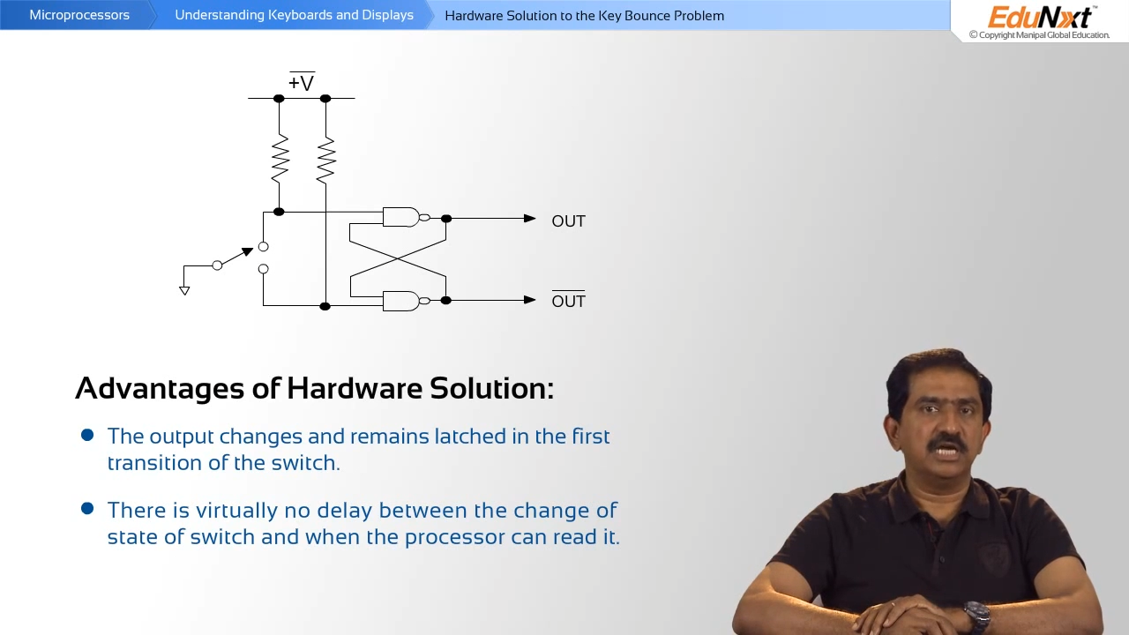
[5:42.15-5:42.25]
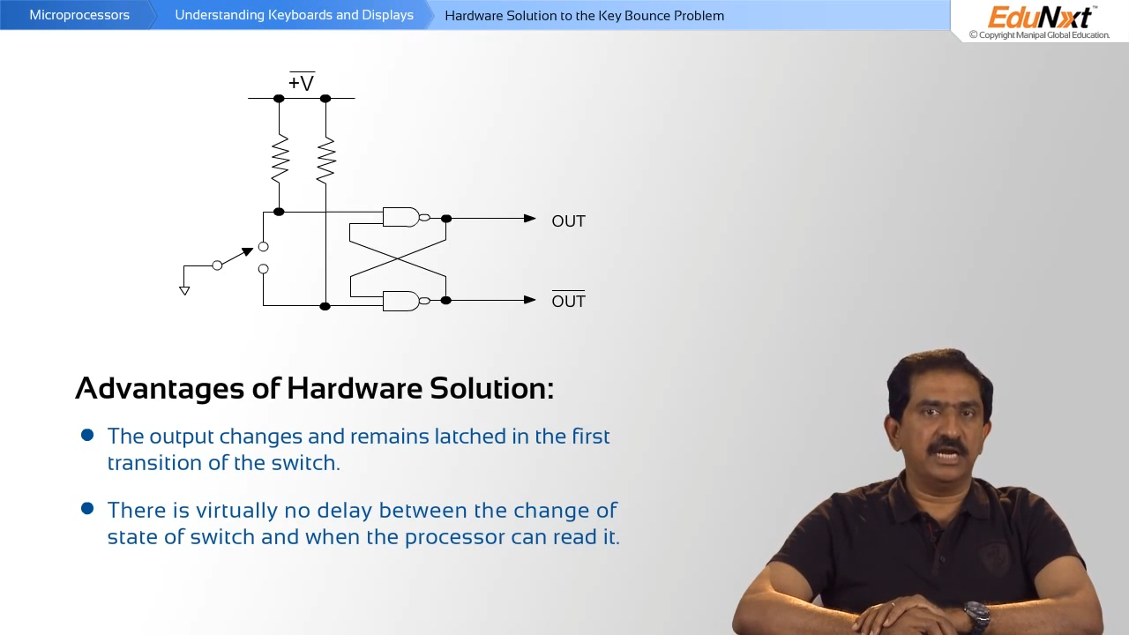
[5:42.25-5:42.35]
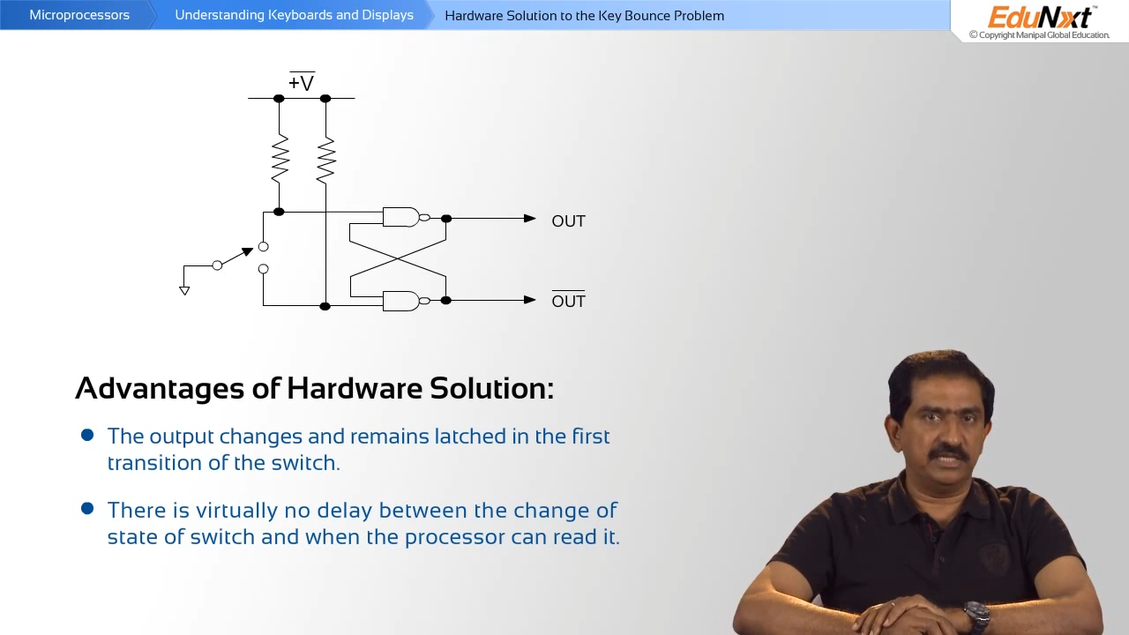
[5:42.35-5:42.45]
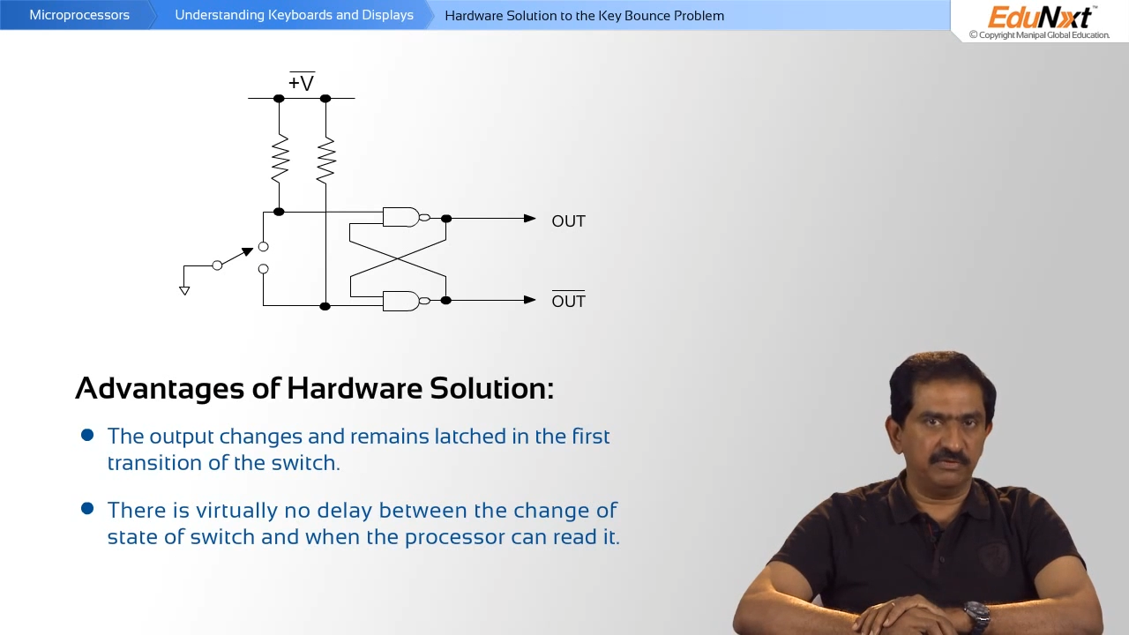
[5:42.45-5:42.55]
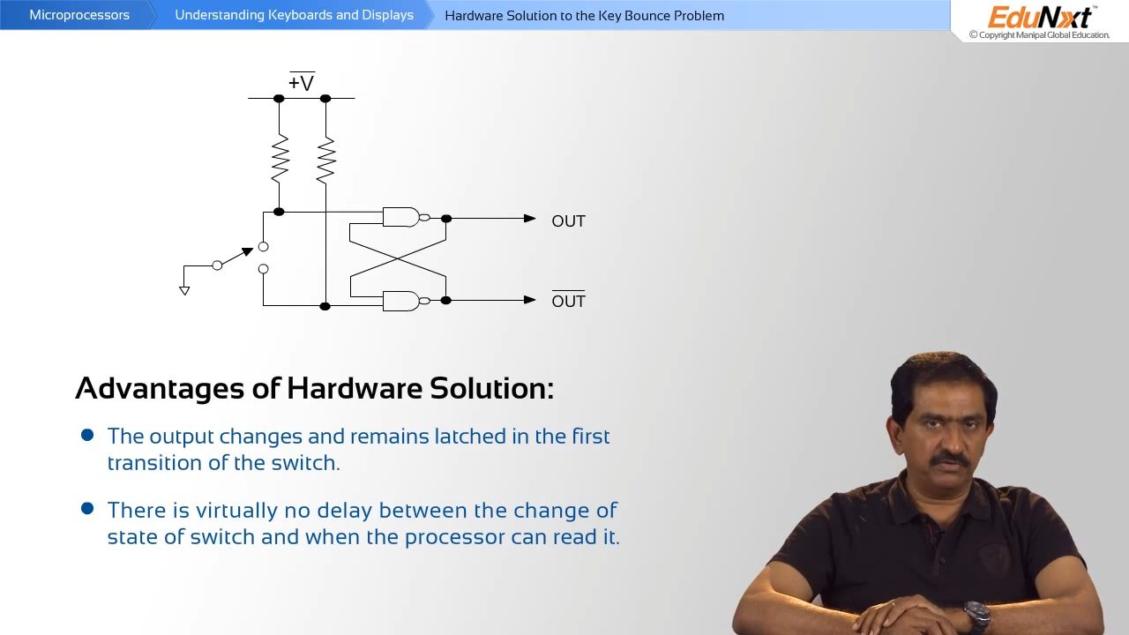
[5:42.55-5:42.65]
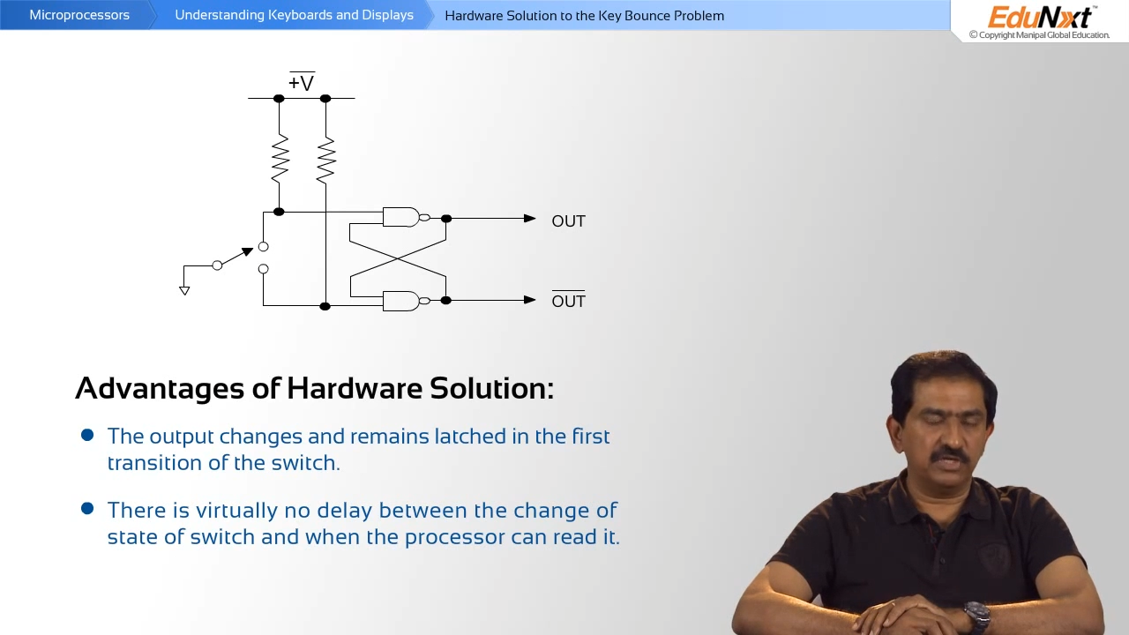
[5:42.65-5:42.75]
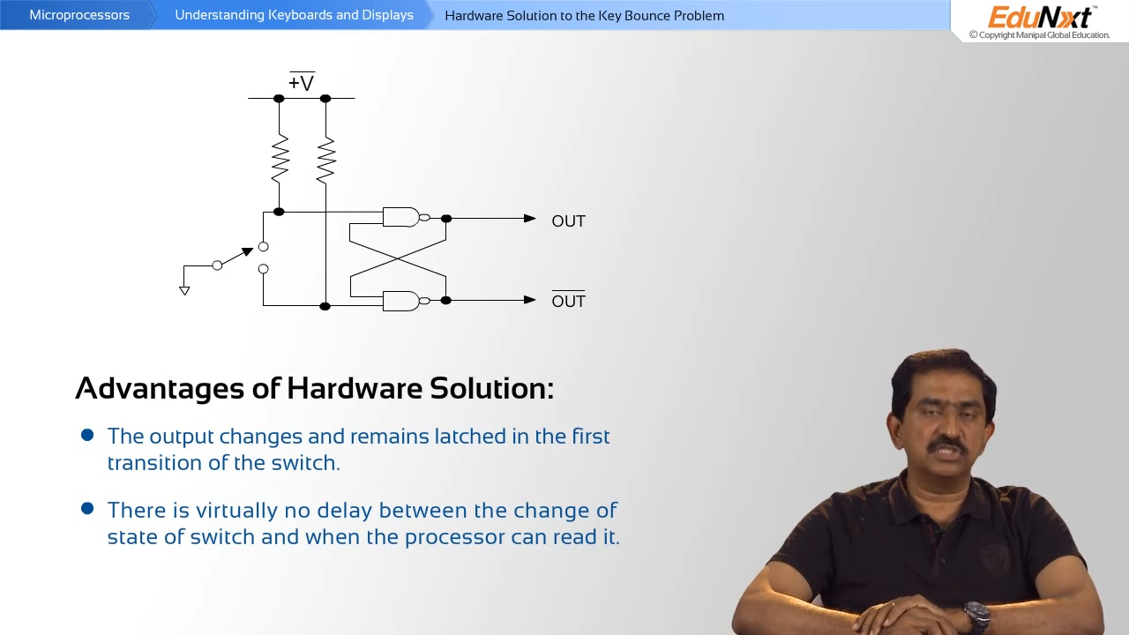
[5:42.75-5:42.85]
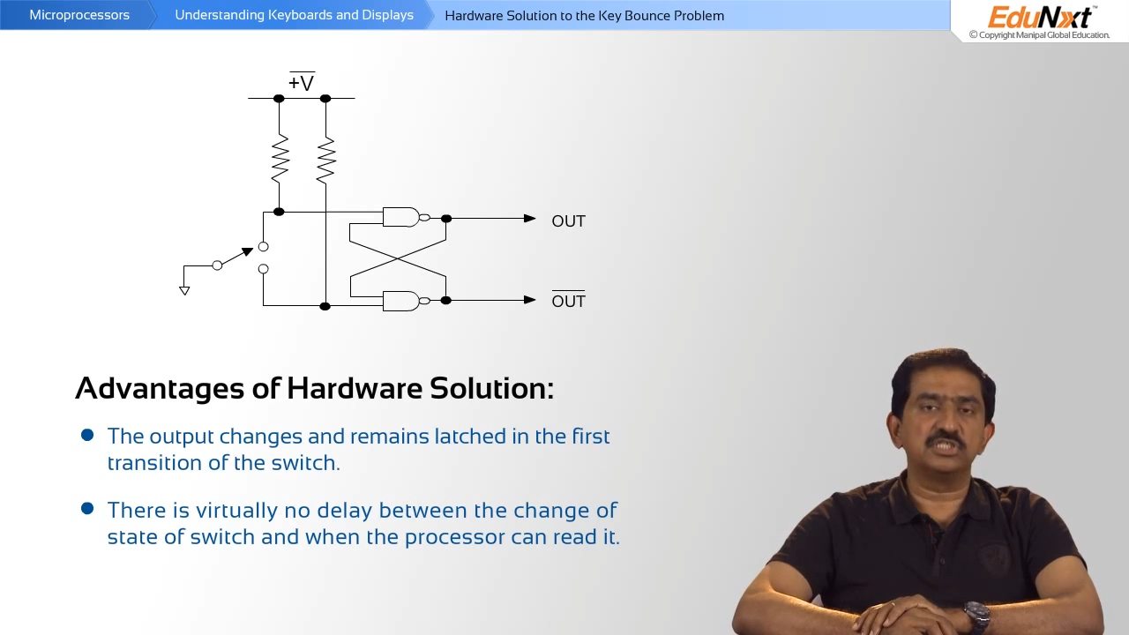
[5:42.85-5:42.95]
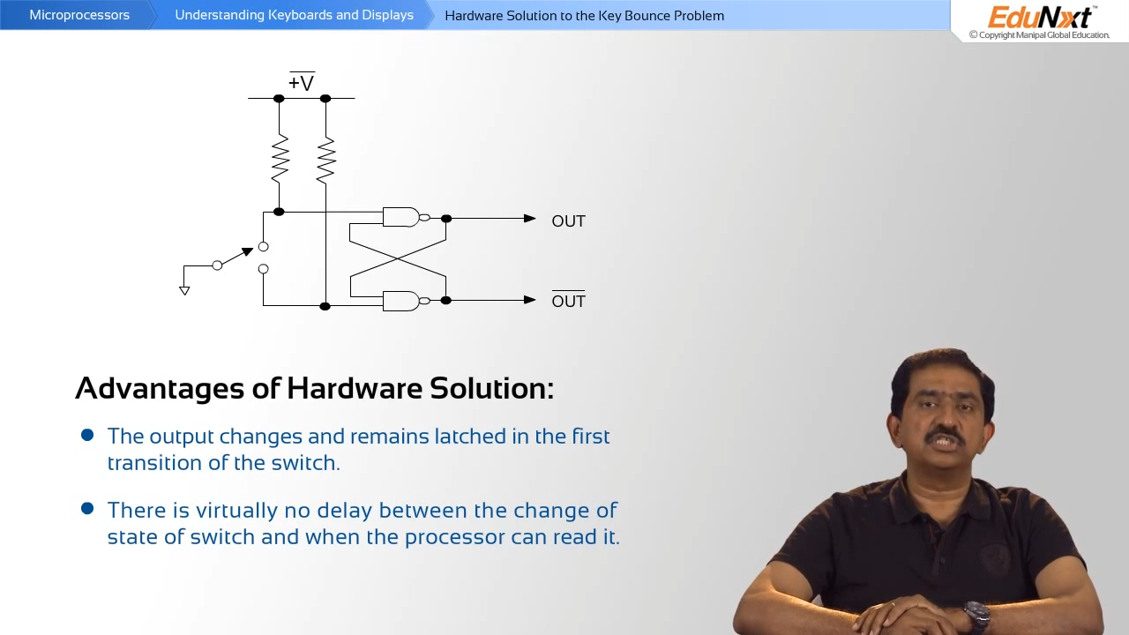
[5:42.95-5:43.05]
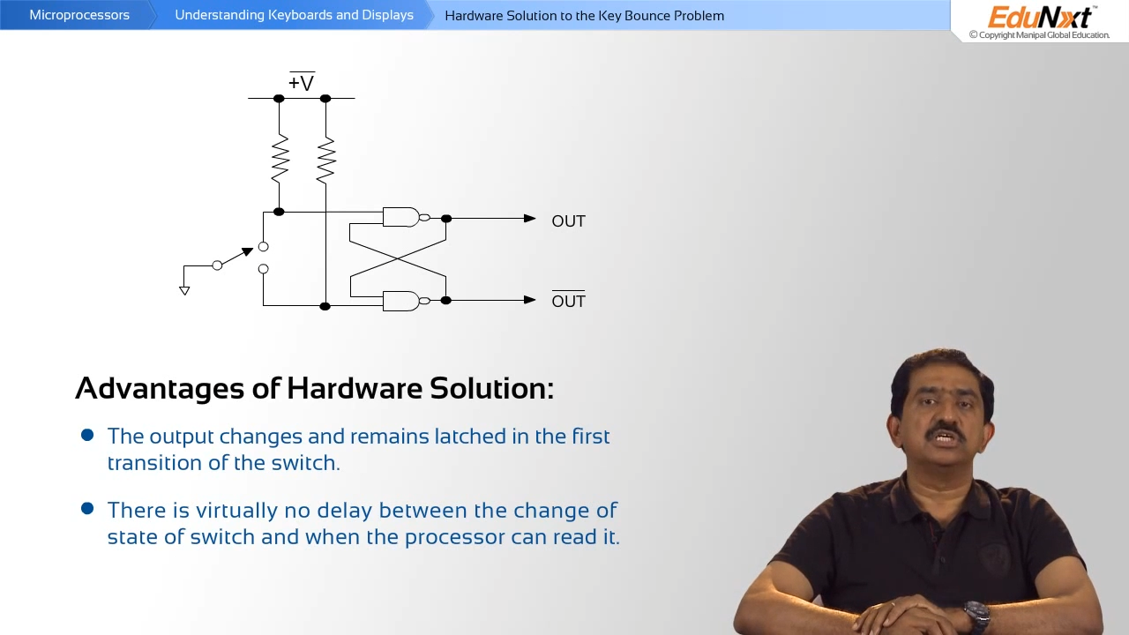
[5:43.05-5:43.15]
at the
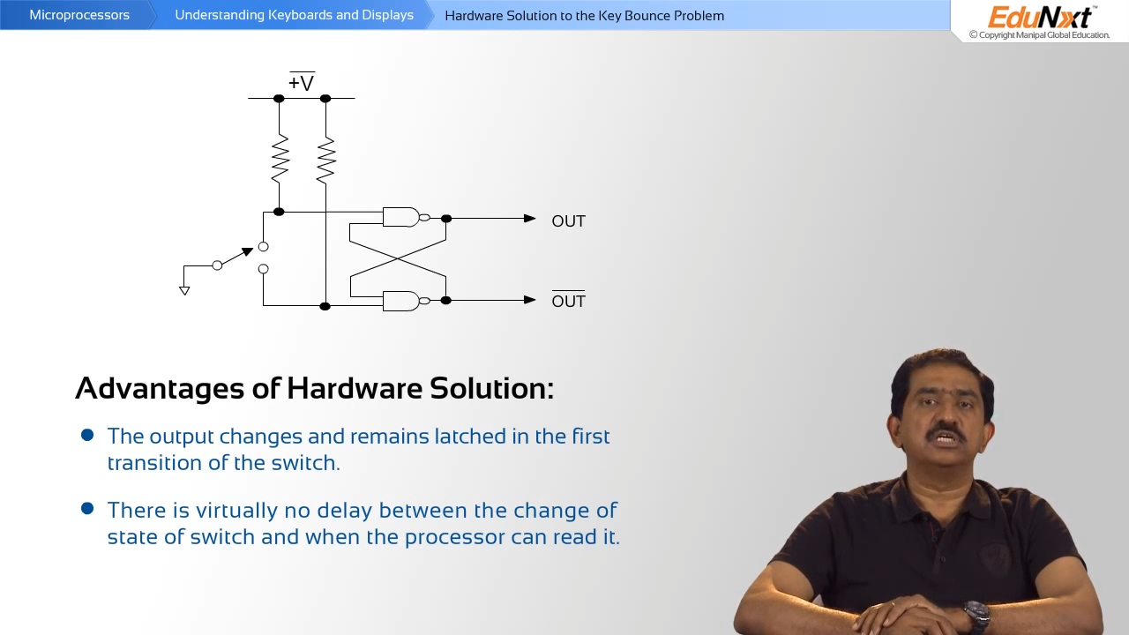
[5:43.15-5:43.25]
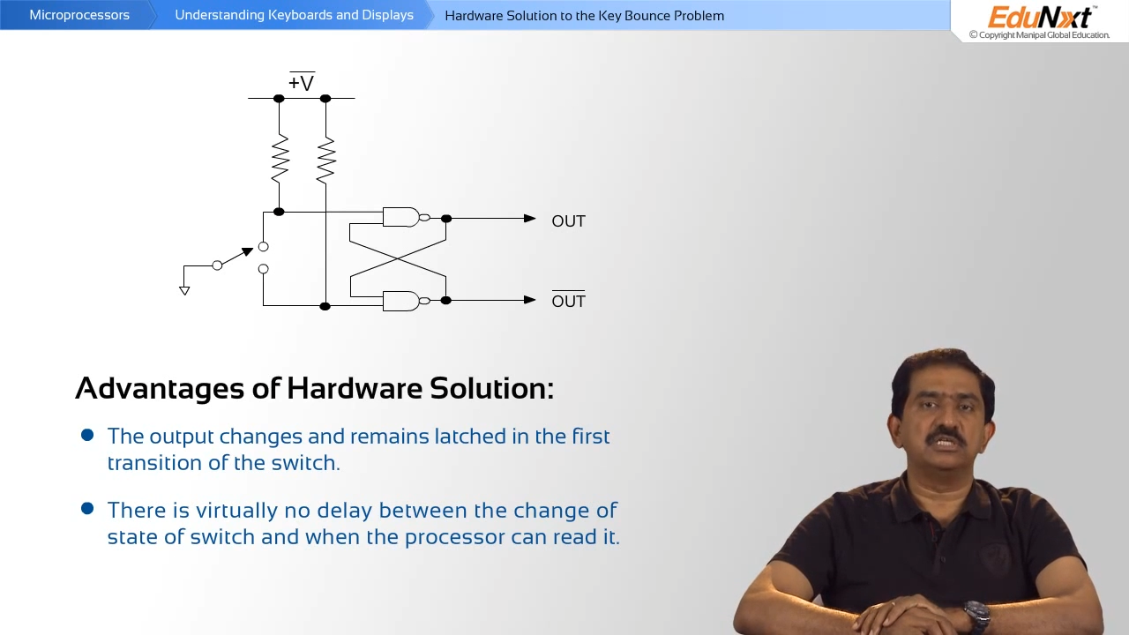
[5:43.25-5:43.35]
first